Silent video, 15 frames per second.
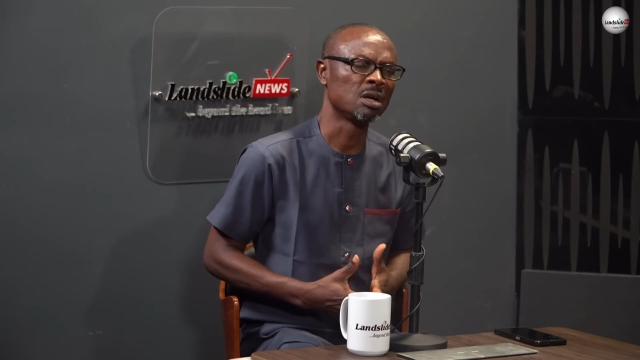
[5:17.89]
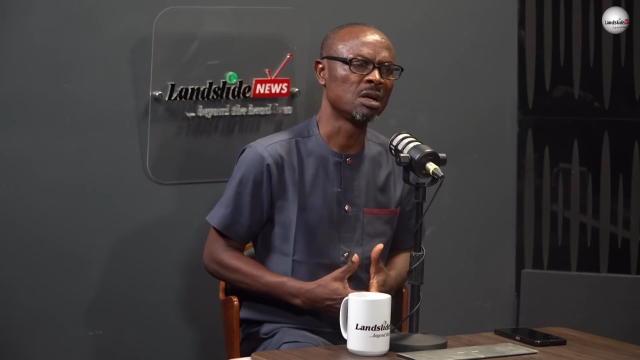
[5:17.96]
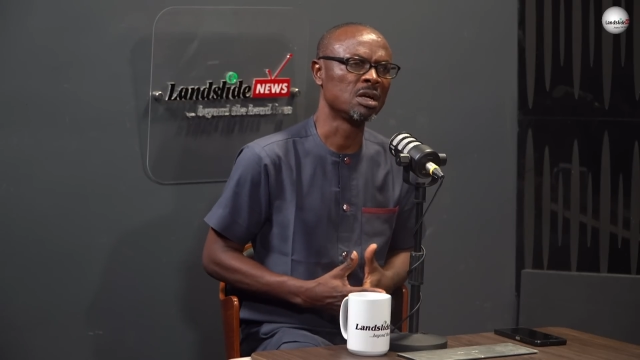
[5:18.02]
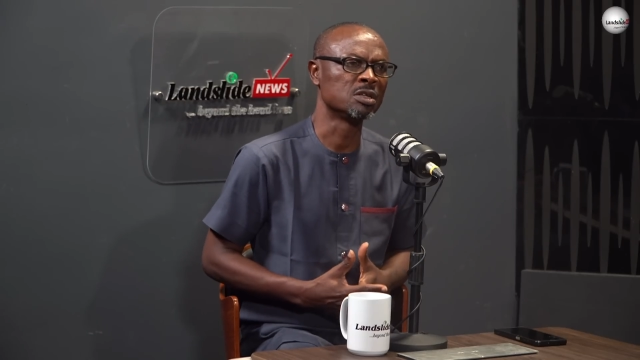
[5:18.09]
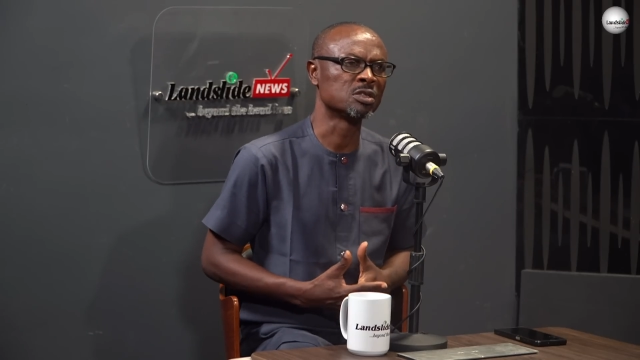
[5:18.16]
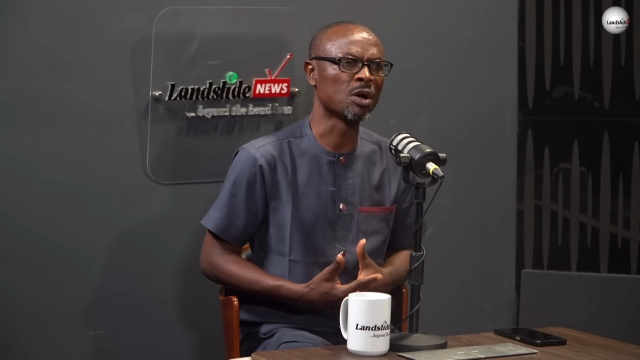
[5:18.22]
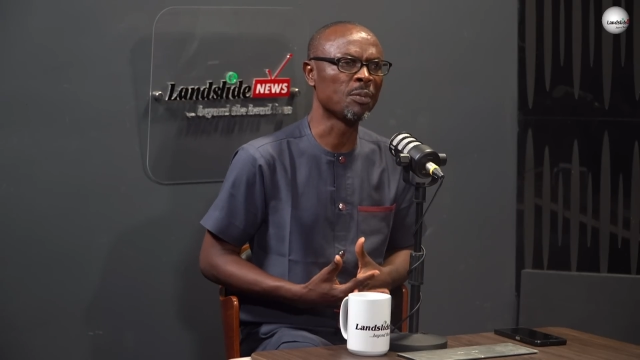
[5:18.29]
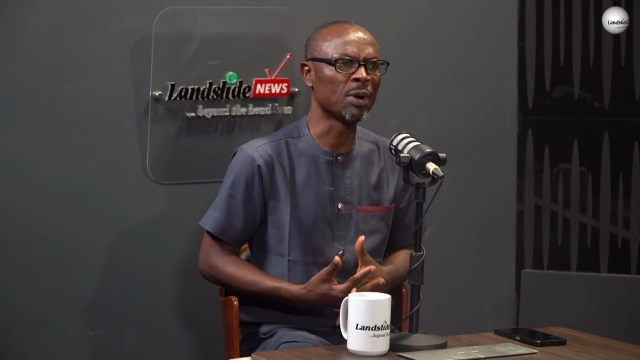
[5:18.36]

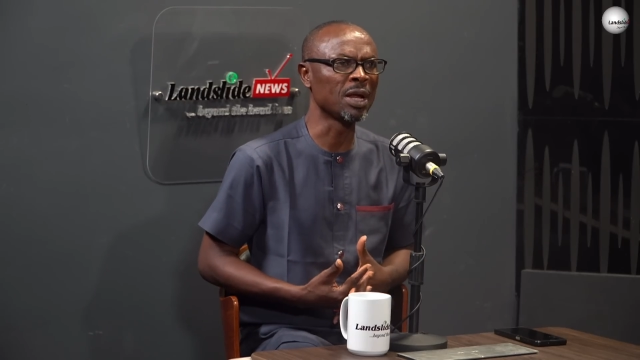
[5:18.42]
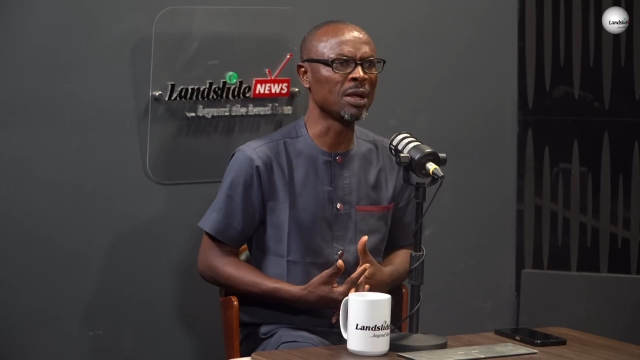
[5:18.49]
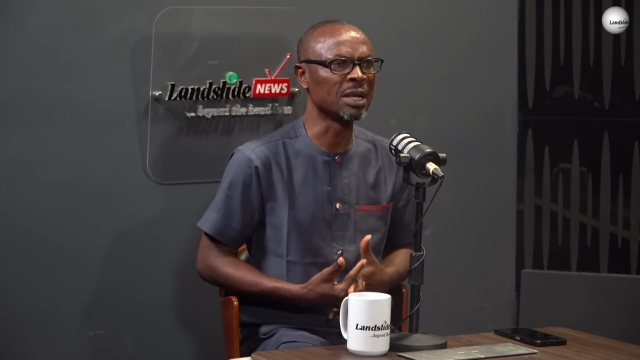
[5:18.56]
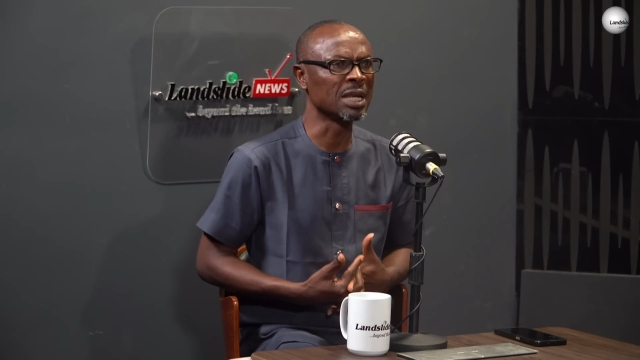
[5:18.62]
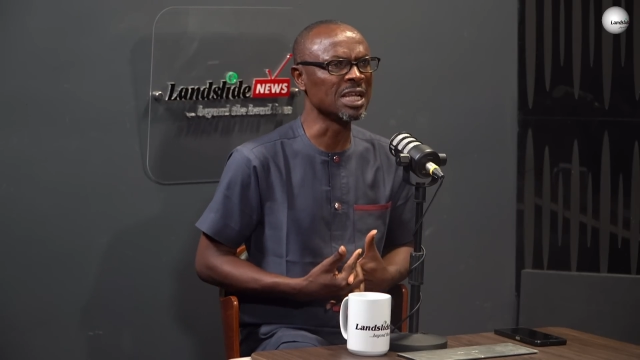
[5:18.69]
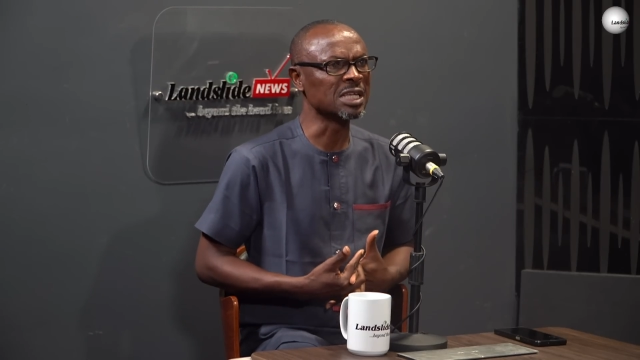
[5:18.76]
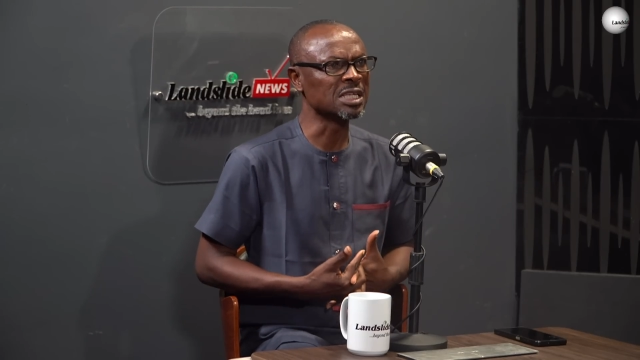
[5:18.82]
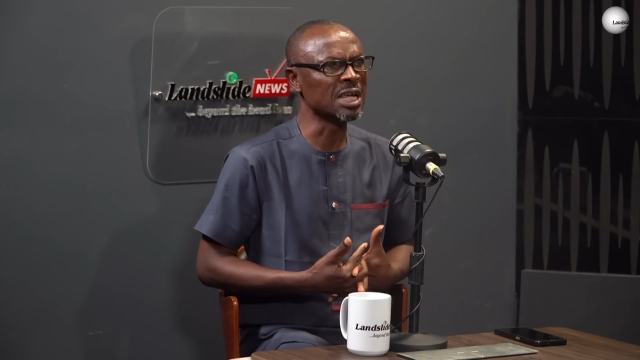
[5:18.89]

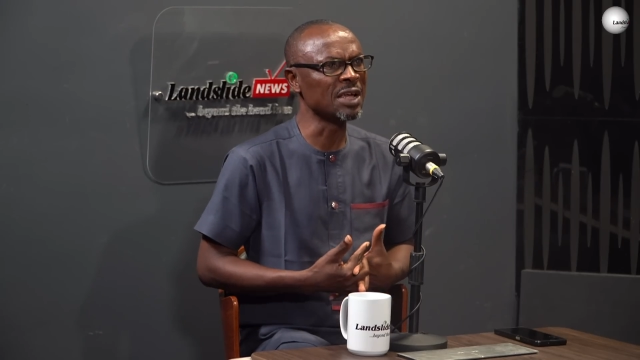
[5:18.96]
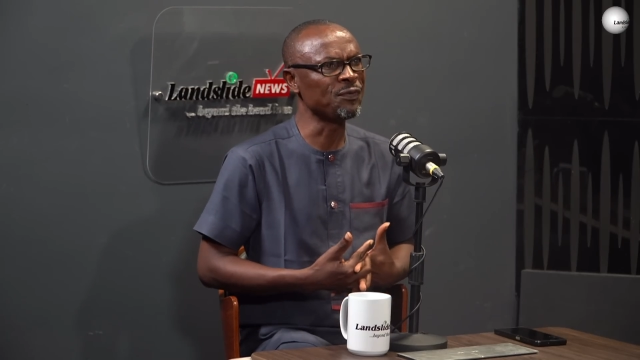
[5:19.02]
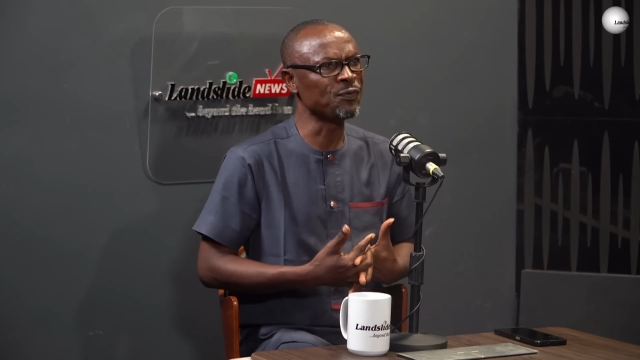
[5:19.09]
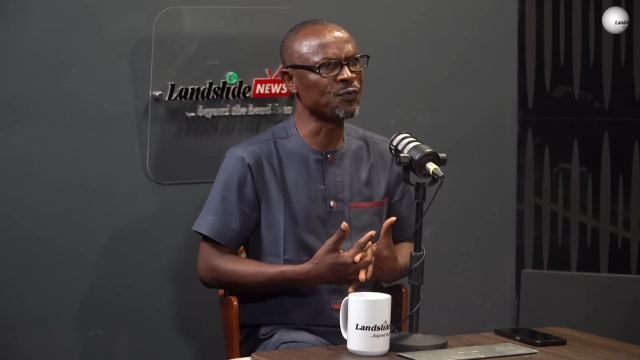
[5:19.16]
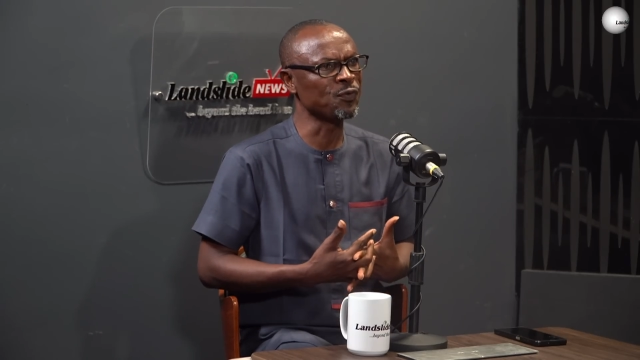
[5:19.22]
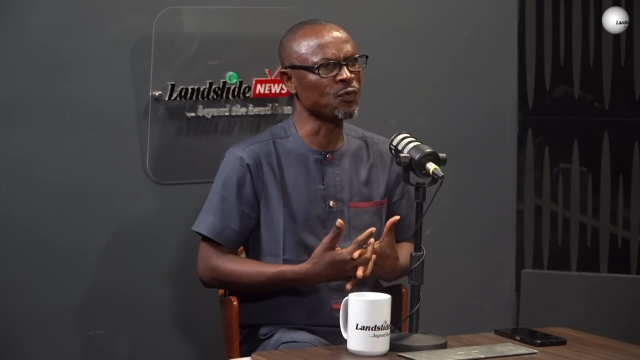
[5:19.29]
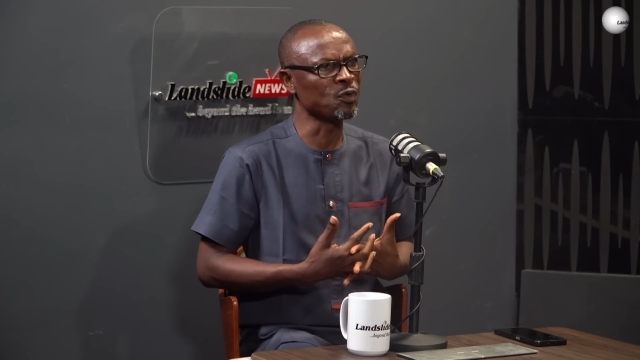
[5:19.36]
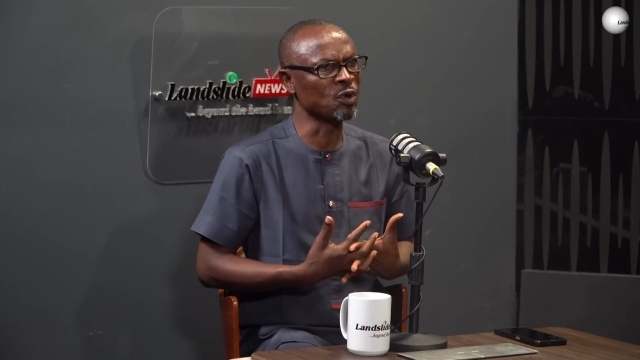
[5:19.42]

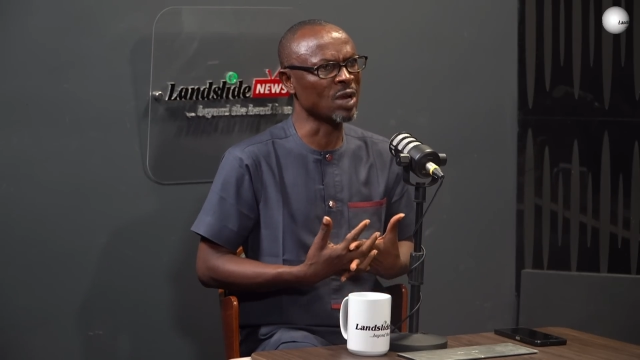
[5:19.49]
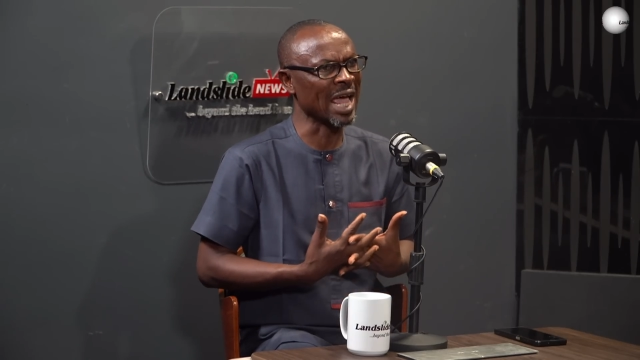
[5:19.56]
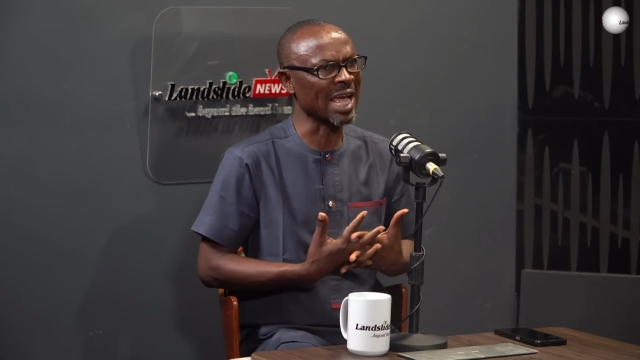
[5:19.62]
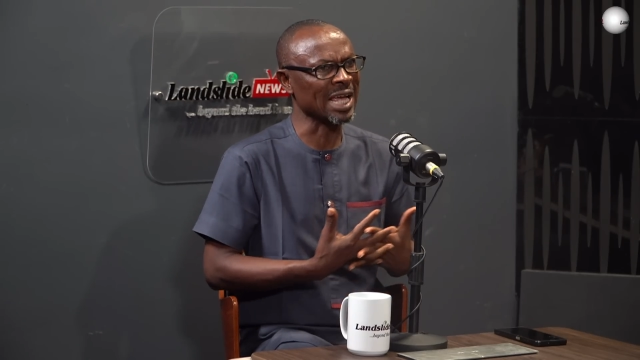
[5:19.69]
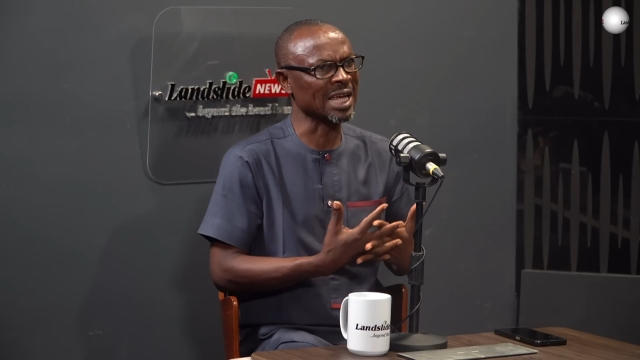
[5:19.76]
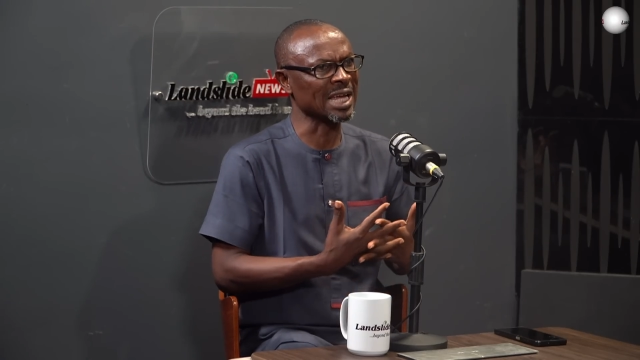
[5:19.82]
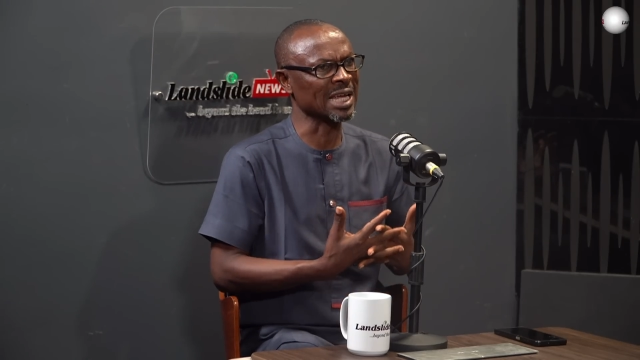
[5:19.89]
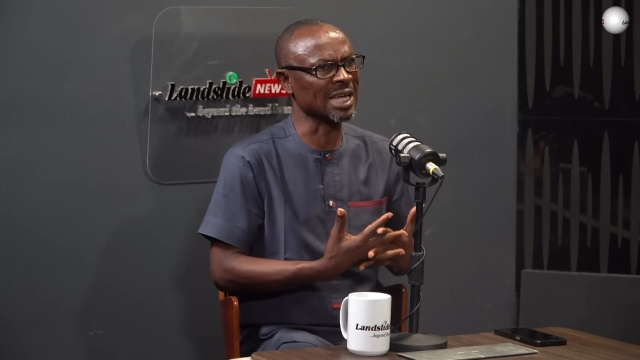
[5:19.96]
If like
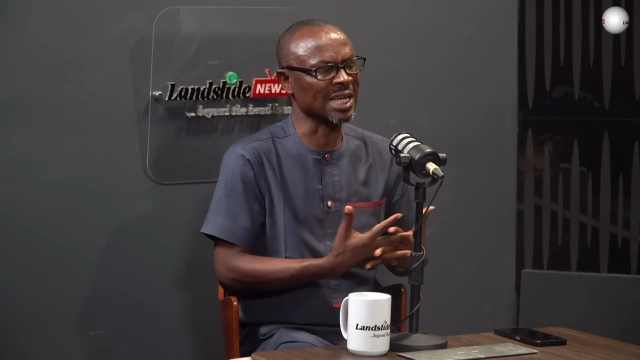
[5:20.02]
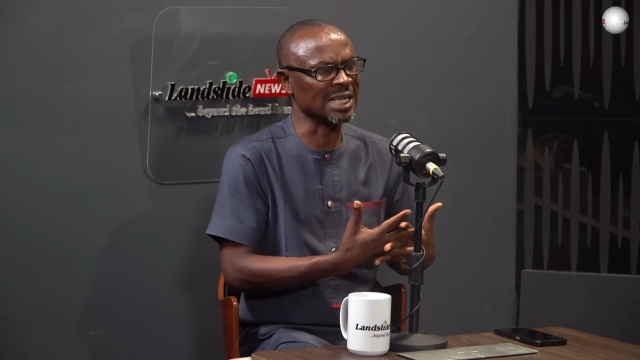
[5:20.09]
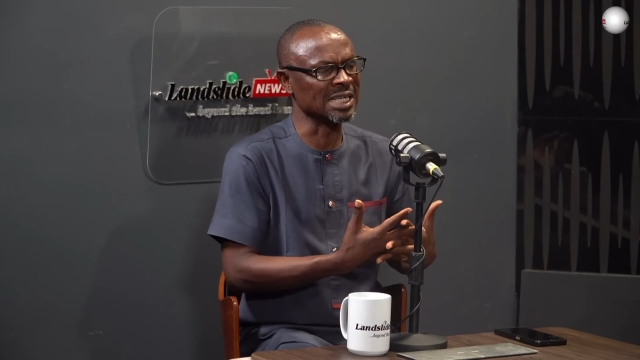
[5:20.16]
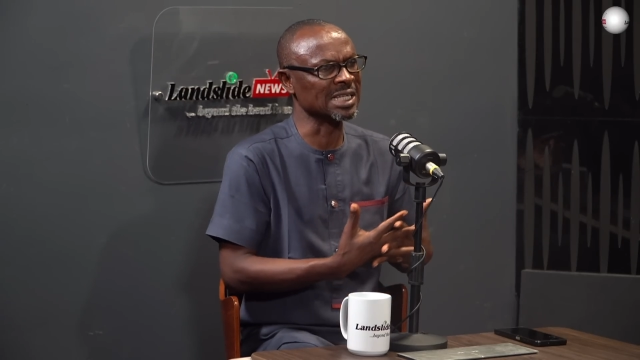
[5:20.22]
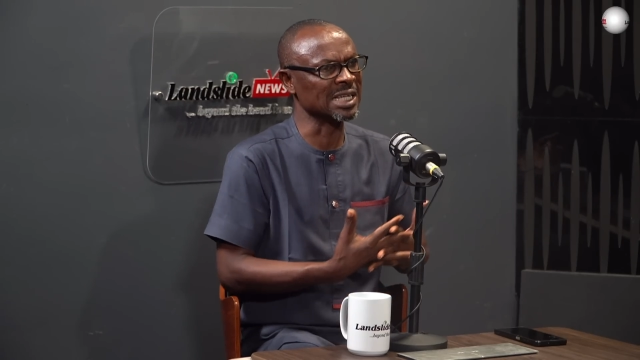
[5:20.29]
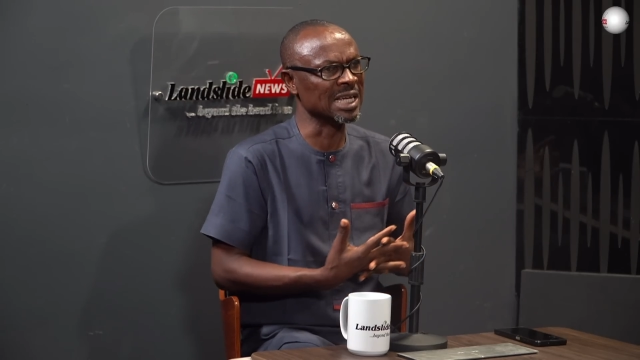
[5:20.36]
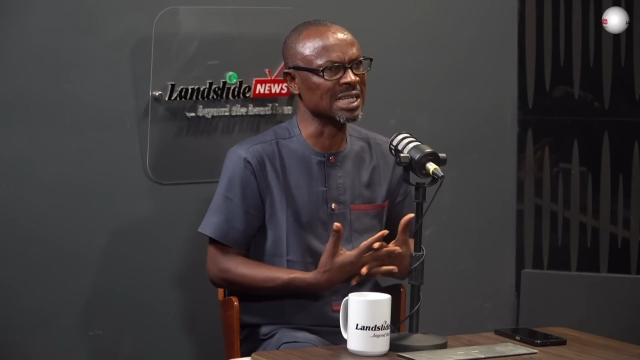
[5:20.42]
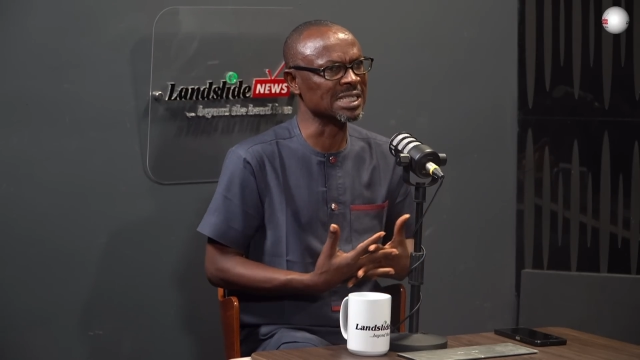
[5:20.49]

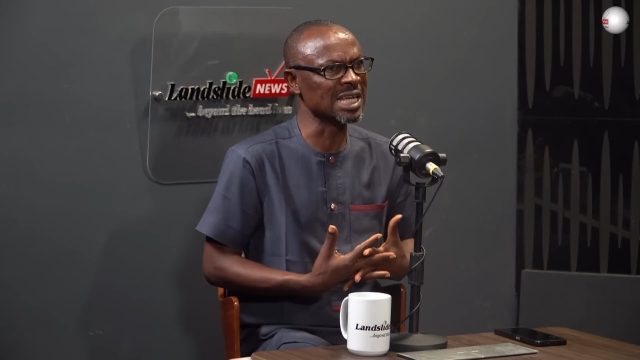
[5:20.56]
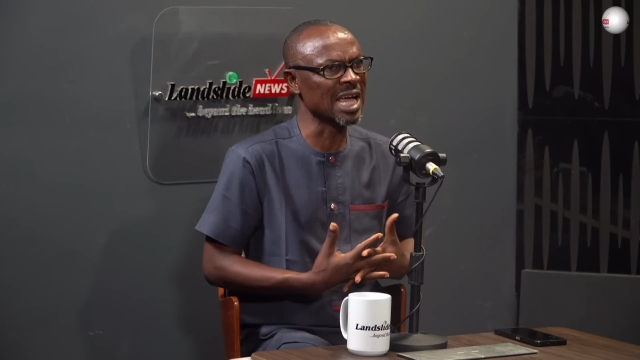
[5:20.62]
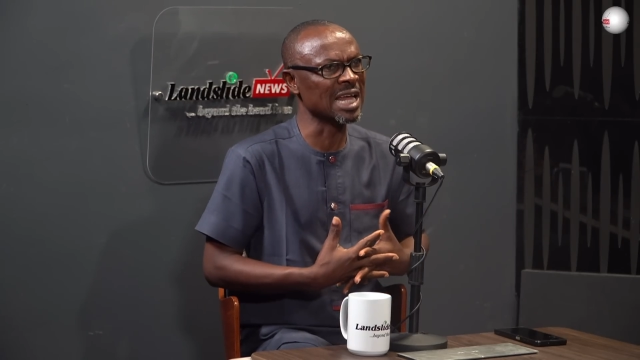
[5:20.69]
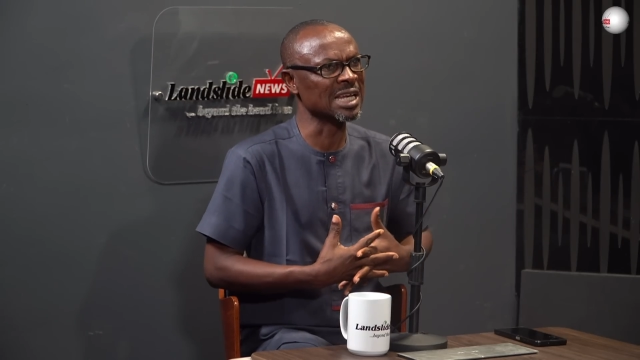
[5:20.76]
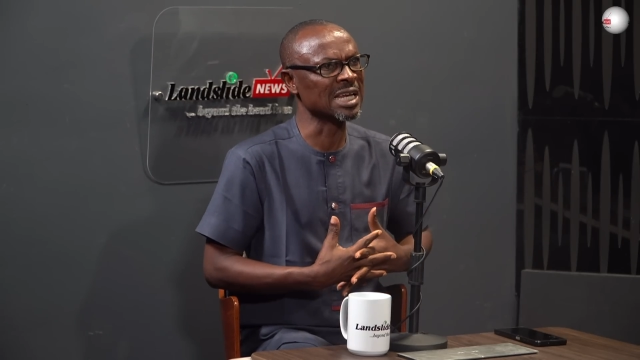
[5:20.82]
he said,